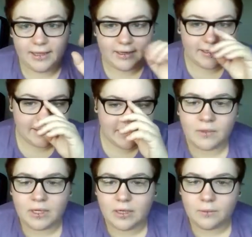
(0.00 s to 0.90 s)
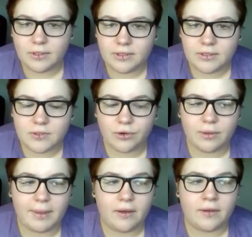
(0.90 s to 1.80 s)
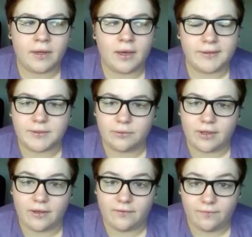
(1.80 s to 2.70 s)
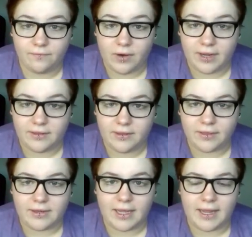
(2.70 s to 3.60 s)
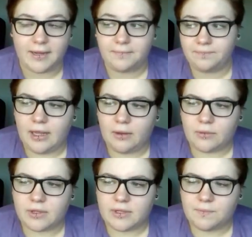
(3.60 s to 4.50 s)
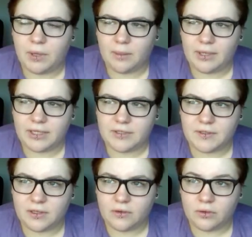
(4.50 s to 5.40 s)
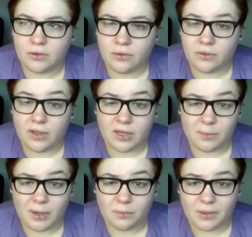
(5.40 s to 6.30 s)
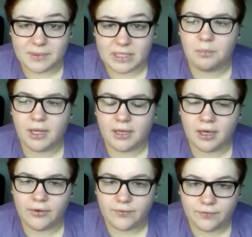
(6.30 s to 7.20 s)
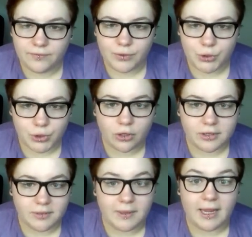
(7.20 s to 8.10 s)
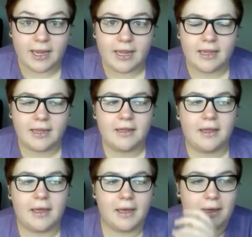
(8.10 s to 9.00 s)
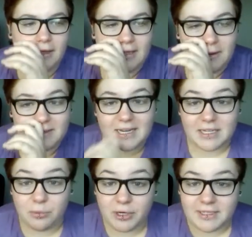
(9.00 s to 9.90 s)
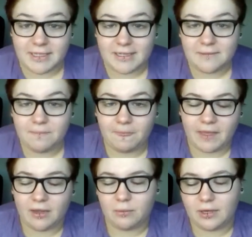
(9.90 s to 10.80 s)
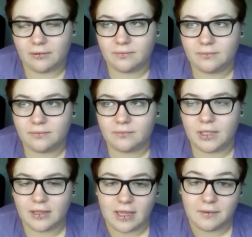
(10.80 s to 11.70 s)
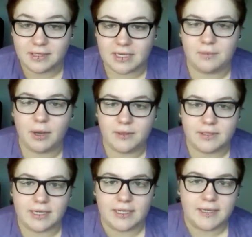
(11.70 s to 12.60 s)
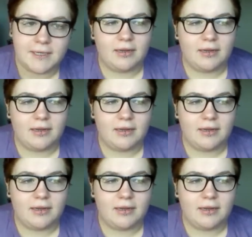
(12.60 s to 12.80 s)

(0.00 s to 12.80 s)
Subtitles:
Hey guys, I want to talk about an article that I read the other day. It was published on the Independent website, but it kind of shocked me that it was actually printed. That it was actually posted.